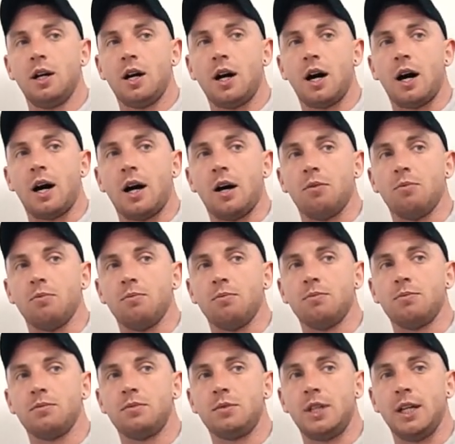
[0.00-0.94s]

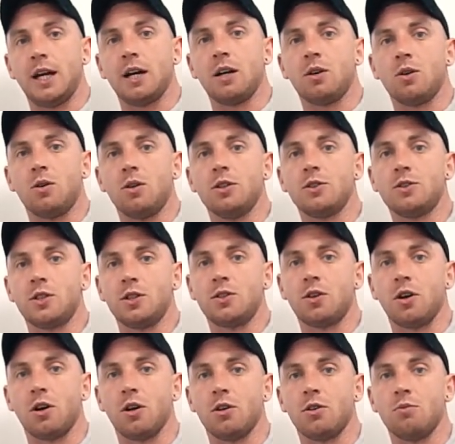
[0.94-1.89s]
The end goal is to
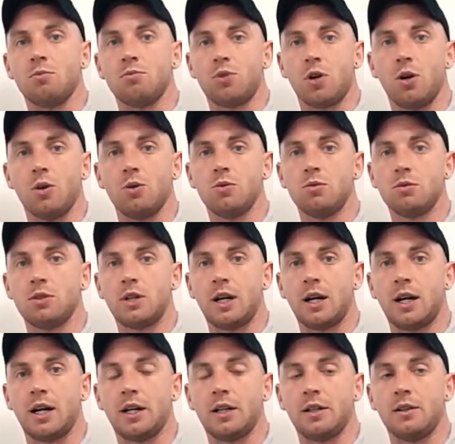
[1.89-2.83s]
turn pro,
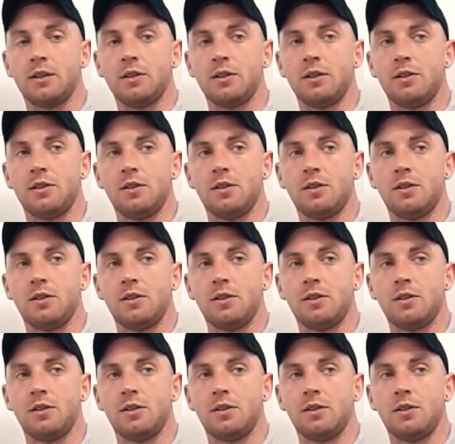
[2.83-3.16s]
and